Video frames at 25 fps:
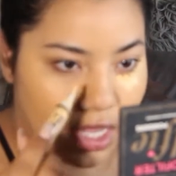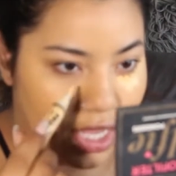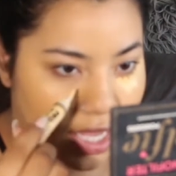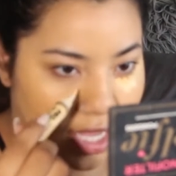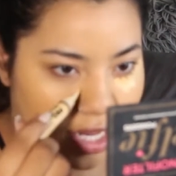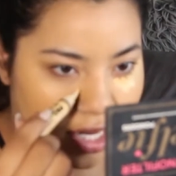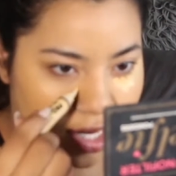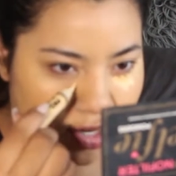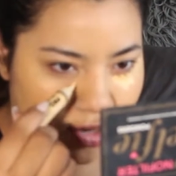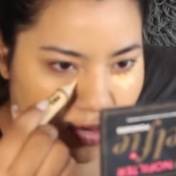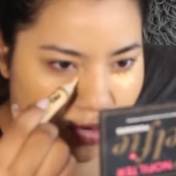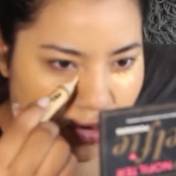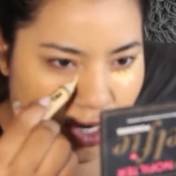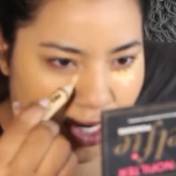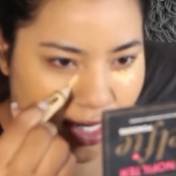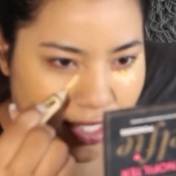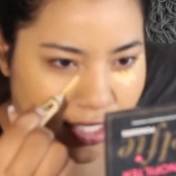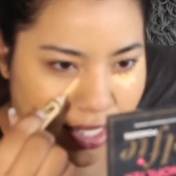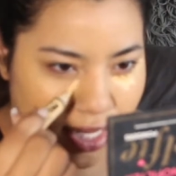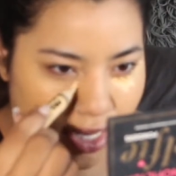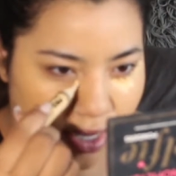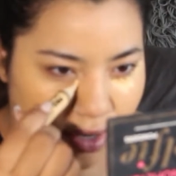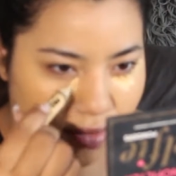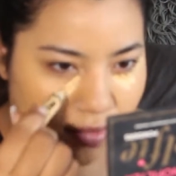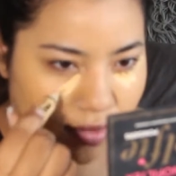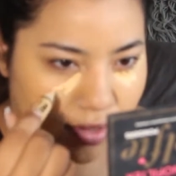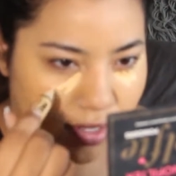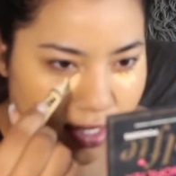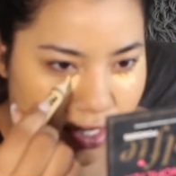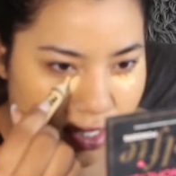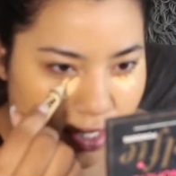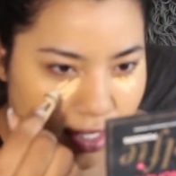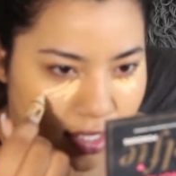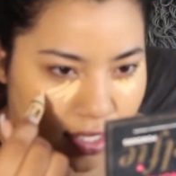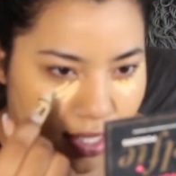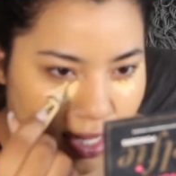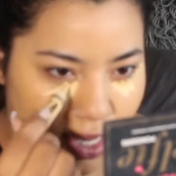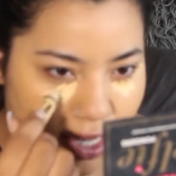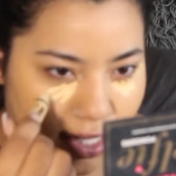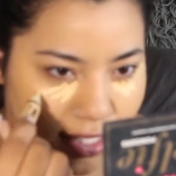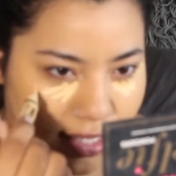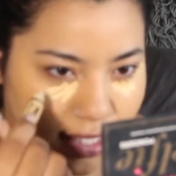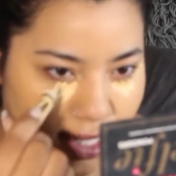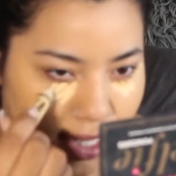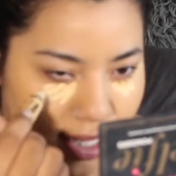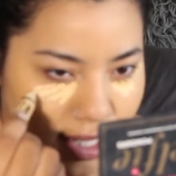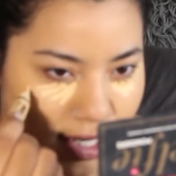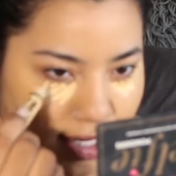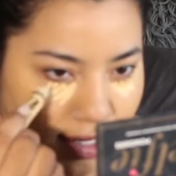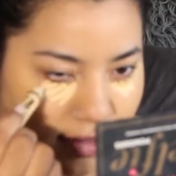And it dries out at
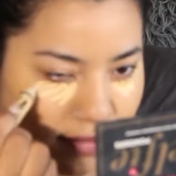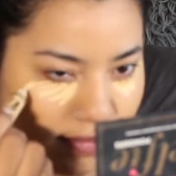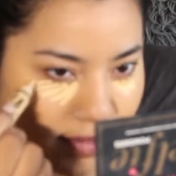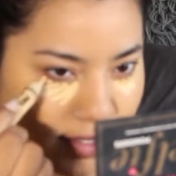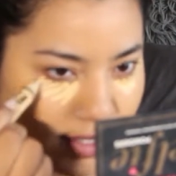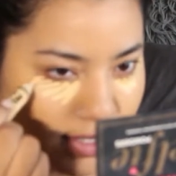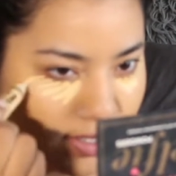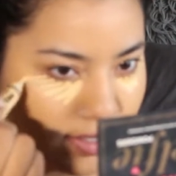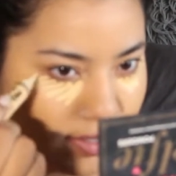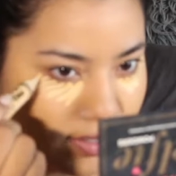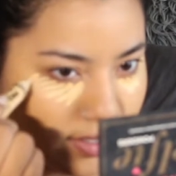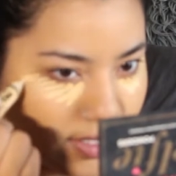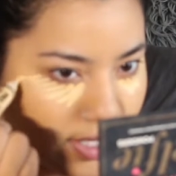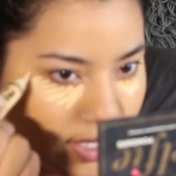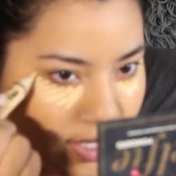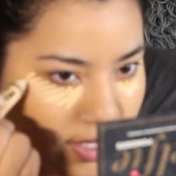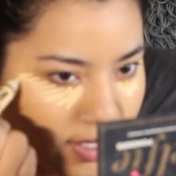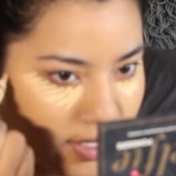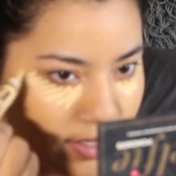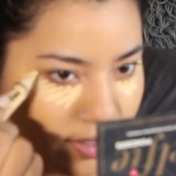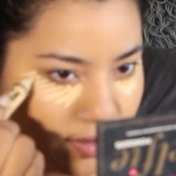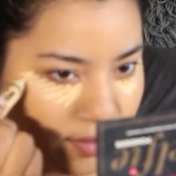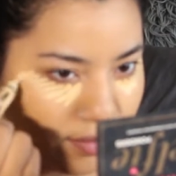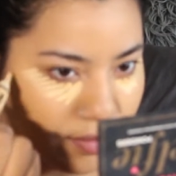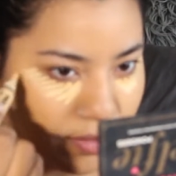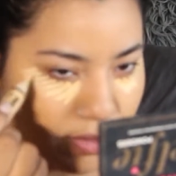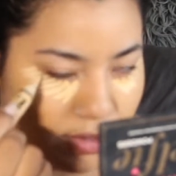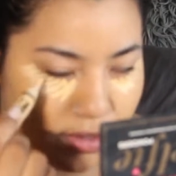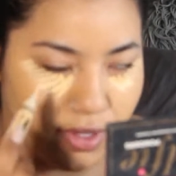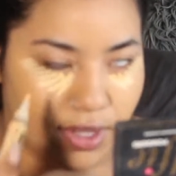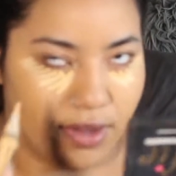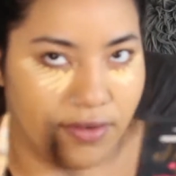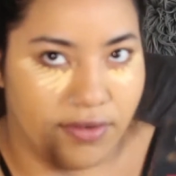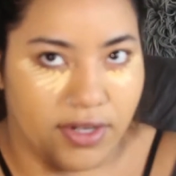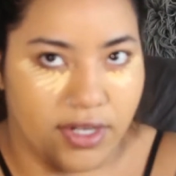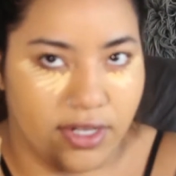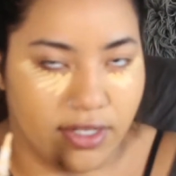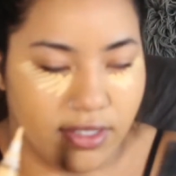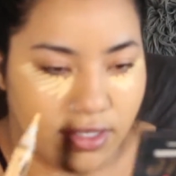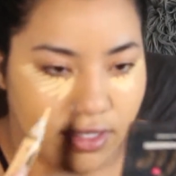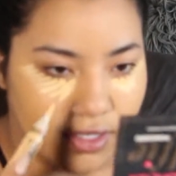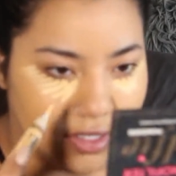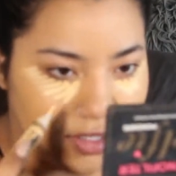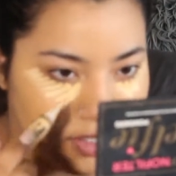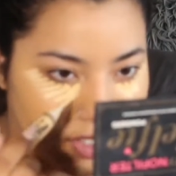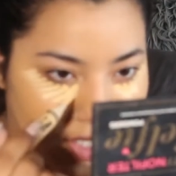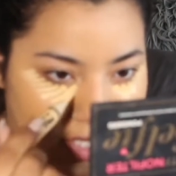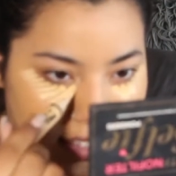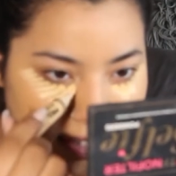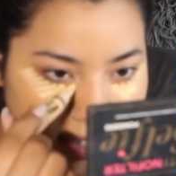the end of its, well, every
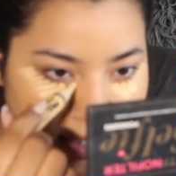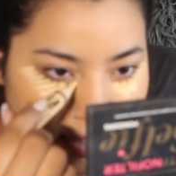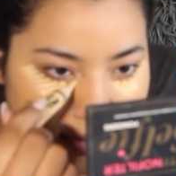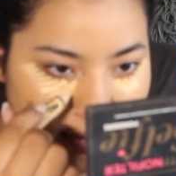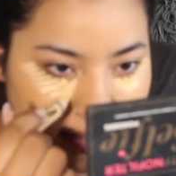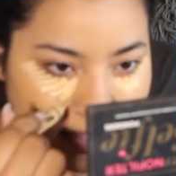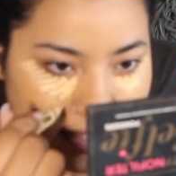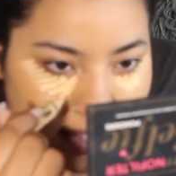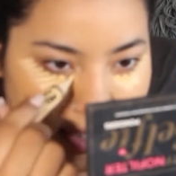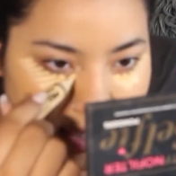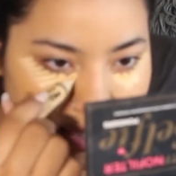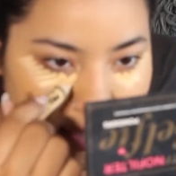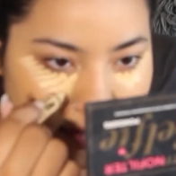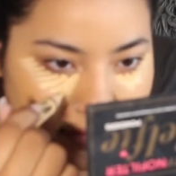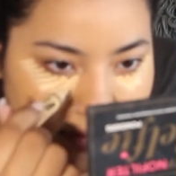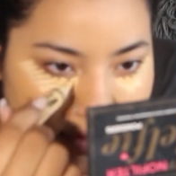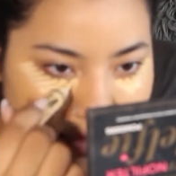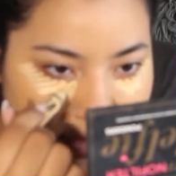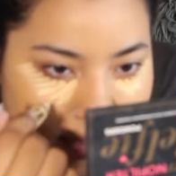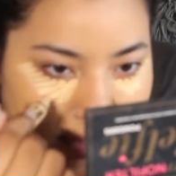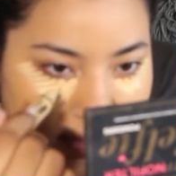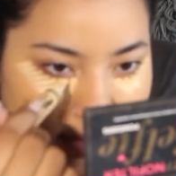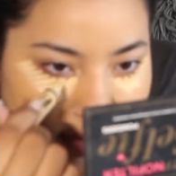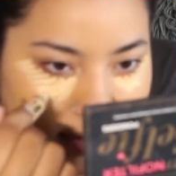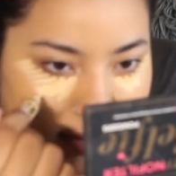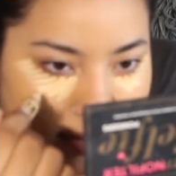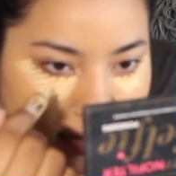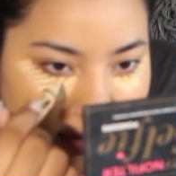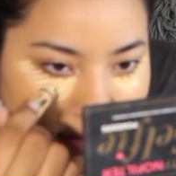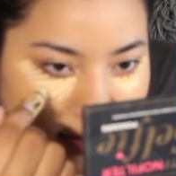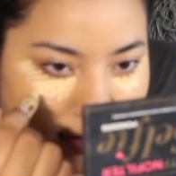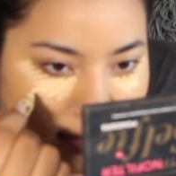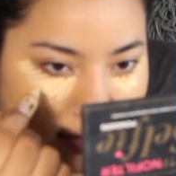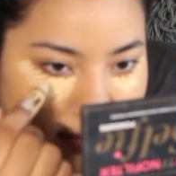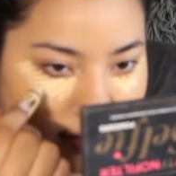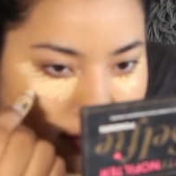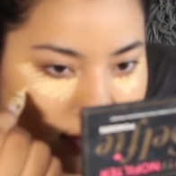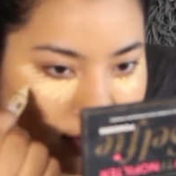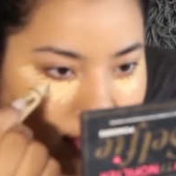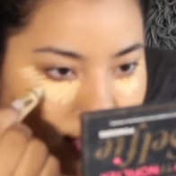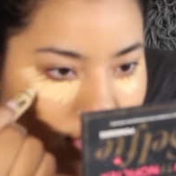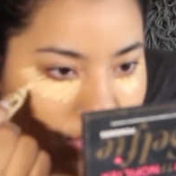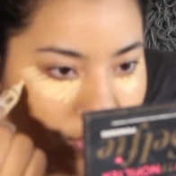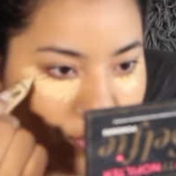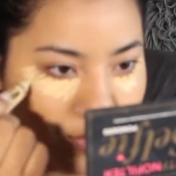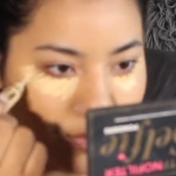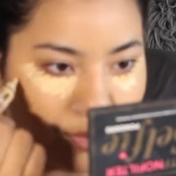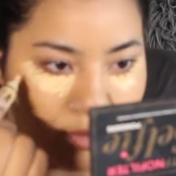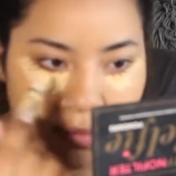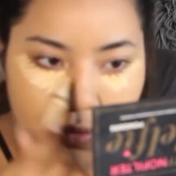concealer dries out at the end of its
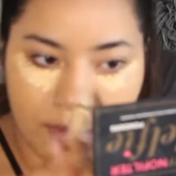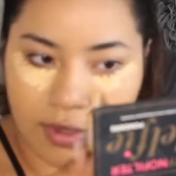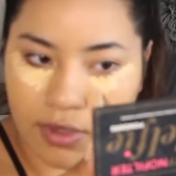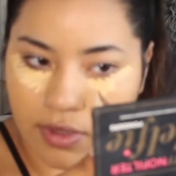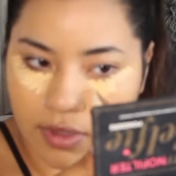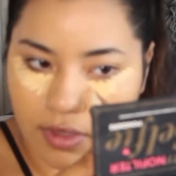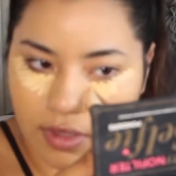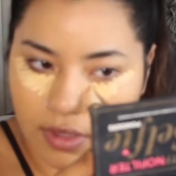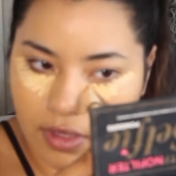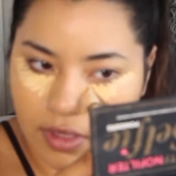tube.